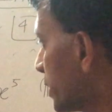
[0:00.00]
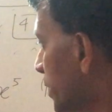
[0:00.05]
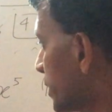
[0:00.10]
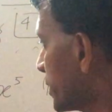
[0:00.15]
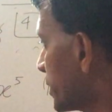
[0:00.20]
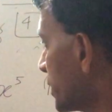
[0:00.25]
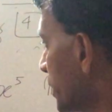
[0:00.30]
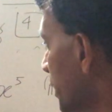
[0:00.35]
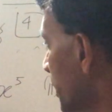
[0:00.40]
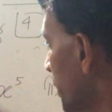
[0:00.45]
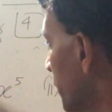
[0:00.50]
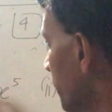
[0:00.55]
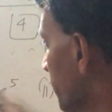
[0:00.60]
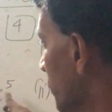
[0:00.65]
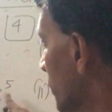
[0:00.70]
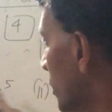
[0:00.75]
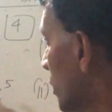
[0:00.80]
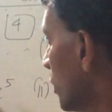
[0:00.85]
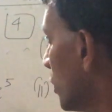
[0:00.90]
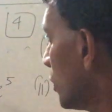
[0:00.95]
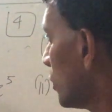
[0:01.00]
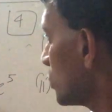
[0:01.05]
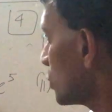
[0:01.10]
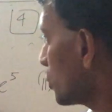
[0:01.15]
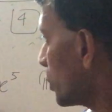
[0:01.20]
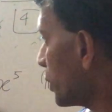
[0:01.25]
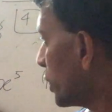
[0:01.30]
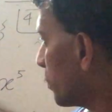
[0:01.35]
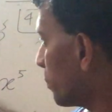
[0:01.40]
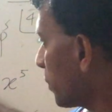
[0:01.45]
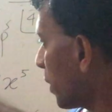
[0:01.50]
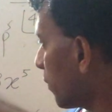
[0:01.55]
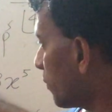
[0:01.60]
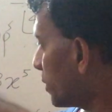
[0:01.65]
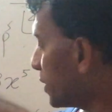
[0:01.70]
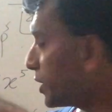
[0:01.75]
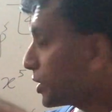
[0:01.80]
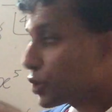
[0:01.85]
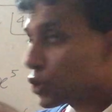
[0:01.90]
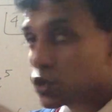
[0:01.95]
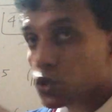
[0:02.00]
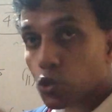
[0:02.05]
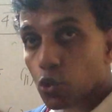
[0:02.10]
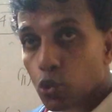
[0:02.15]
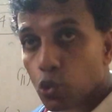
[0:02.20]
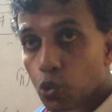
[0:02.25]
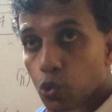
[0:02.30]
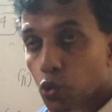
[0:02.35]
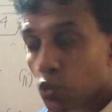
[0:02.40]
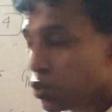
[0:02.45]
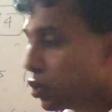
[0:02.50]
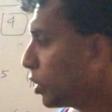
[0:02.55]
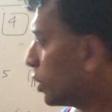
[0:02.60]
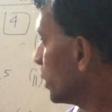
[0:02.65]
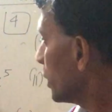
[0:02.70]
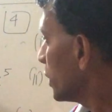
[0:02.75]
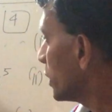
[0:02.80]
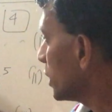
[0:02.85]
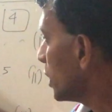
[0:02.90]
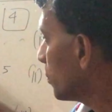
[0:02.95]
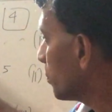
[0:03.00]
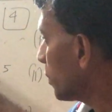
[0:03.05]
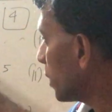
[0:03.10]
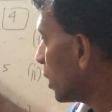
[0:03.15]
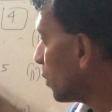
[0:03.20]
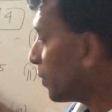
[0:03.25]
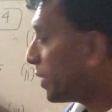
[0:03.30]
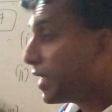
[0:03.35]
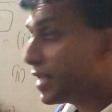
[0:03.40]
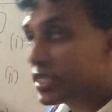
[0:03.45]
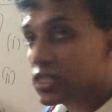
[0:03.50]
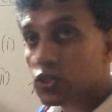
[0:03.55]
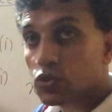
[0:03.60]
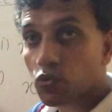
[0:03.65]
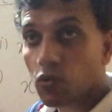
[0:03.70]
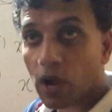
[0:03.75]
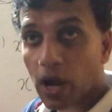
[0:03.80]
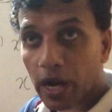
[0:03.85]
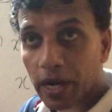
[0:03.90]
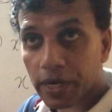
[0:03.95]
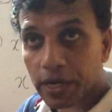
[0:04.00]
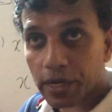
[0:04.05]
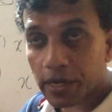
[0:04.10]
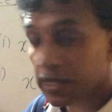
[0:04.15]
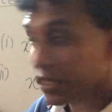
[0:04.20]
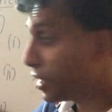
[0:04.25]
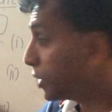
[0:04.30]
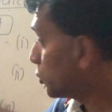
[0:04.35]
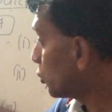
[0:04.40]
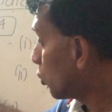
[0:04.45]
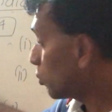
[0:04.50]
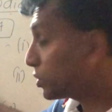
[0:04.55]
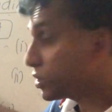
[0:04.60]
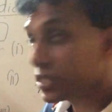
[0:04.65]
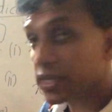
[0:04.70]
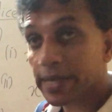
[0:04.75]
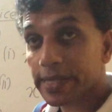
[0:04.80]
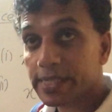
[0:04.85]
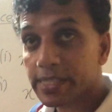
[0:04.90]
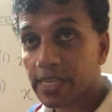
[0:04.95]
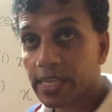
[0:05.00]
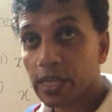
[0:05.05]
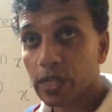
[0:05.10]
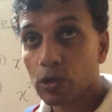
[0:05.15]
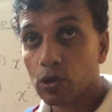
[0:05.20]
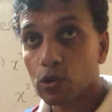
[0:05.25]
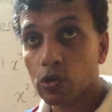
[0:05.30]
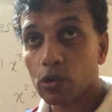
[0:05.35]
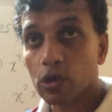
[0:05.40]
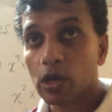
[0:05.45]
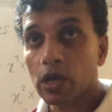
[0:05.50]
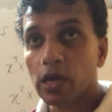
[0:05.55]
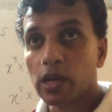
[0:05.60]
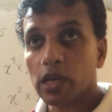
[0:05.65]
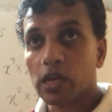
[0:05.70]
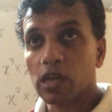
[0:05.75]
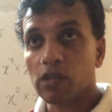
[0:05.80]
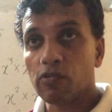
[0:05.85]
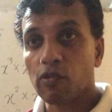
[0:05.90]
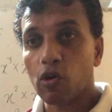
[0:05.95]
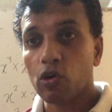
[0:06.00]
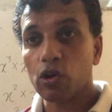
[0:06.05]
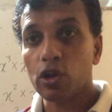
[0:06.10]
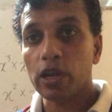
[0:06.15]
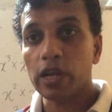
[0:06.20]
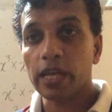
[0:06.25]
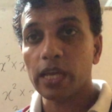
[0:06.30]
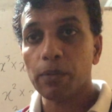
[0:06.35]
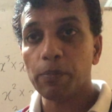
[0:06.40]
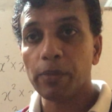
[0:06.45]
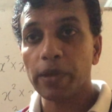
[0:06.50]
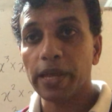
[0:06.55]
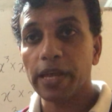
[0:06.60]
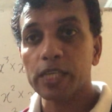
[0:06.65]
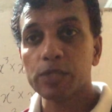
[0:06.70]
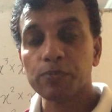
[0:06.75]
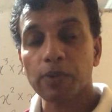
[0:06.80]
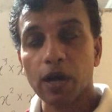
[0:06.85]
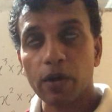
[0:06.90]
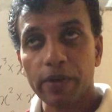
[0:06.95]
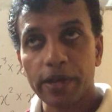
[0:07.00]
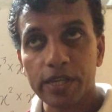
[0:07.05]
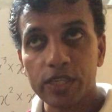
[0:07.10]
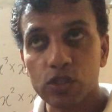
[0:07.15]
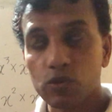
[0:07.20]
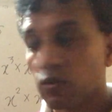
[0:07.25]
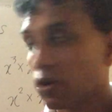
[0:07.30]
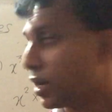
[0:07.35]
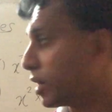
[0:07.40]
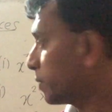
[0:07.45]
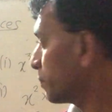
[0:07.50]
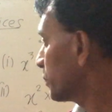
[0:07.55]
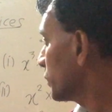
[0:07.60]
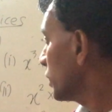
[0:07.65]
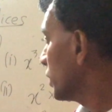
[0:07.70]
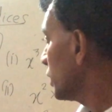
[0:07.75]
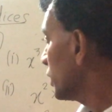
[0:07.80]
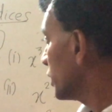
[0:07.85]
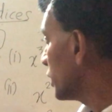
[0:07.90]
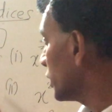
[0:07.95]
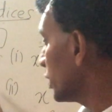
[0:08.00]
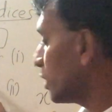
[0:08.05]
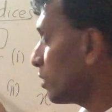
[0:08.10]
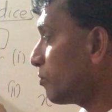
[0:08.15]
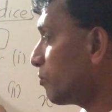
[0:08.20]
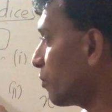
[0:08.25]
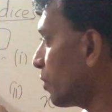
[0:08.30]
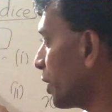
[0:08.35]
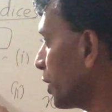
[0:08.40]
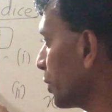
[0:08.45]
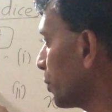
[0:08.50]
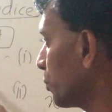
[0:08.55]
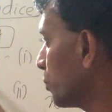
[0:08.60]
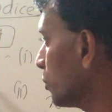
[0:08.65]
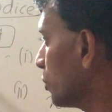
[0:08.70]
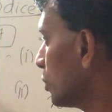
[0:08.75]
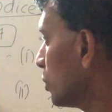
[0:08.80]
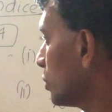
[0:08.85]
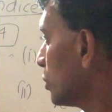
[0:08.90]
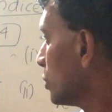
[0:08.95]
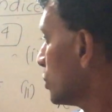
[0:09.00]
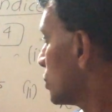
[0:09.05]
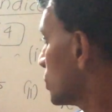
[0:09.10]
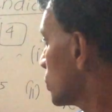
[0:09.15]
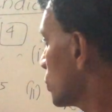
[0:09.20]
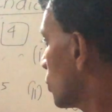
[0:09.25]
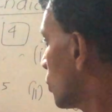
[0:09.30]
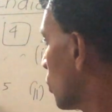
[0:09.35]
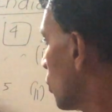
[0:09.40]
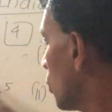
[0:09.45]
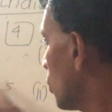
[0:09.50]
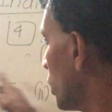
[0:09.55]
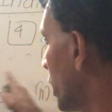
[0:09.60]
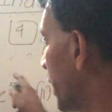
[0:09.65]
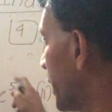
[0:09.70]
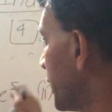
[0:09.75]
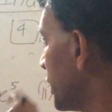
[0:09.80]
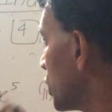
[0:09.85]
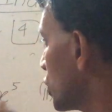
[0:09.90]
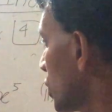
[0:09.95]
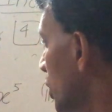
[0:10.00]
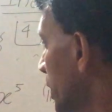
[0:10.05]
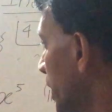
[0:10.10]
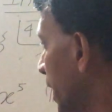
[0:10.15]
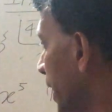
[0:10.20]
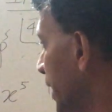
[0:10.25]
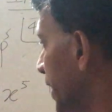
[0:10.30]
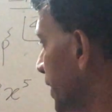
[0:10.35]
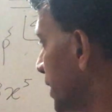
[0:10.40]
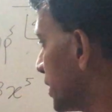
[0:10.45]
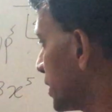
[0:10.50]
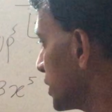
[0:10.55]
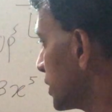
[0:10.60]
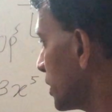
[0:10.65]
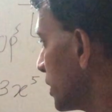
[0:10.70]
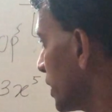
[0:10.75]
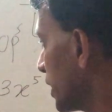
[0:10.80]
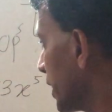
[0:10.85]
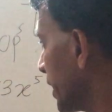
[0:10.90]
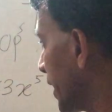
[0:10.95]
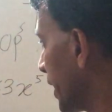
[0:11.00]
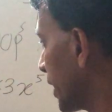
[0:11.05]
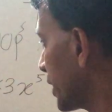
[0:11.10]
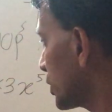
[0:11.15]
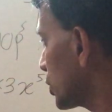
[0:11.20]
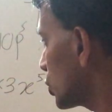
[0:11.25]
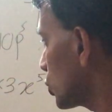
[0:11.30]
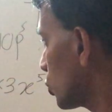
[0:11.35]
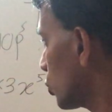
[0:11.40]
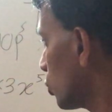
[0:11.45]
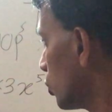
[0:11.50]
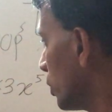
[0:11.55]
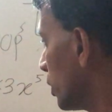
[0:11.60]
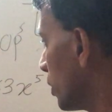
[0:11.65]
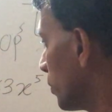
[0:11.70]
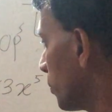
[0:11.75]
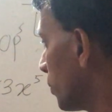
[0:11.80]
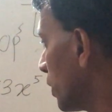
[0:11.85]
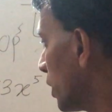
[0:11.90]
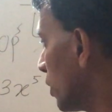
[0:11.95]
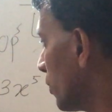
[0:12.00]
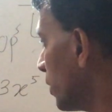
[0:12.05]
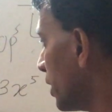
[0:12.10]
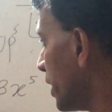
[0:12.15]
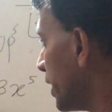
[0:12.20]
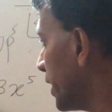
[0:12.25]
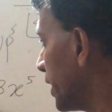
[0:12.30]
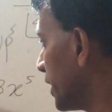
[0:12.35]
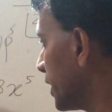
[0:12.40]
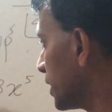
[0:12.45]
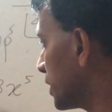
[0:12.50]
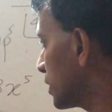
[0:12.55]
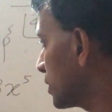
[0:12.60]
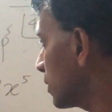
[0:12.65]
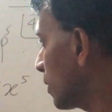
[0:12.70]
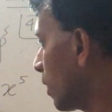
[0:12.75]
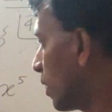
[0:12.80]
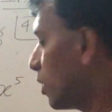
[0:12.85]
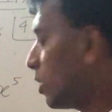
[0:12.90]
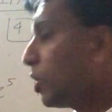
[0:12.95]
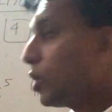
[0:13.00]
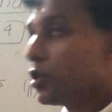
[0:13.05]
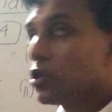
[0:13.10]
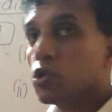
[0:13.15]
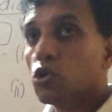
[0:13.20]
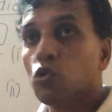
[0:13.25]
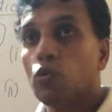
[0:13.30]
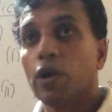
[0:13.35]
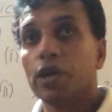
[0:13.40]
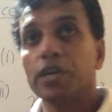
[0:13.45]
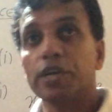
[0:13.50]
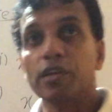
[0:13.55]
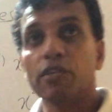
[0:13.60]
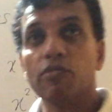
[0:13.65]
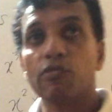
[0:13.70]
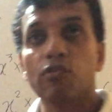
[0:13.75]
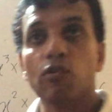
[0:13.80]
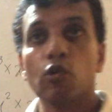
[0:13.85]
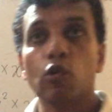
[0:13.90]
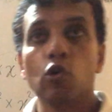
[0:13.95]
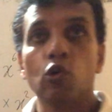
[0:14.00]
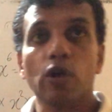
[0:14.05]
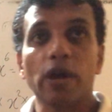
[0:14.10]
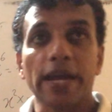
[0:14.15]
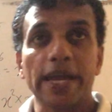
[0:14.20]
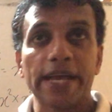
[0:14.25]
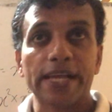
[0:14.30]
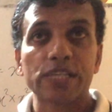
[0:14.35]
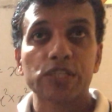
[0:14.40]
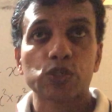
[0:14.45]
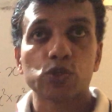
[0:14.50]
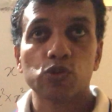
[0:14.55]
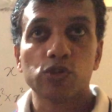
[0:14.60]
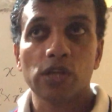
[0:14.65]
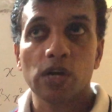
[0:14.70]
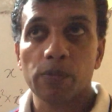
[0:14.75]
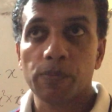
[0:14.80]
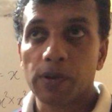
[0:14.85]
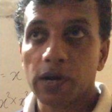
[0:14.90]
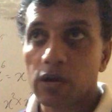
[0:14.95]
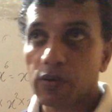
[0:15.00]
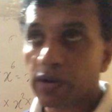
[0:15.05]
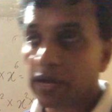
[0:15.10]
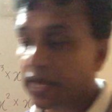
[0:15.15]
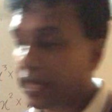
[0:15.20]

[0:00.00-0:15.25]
are same. So your power is 2, your power is 1. Here don't say 0. If only a base power is 1. Here 5. So all addition 8. X to the power 8, 24 x to the power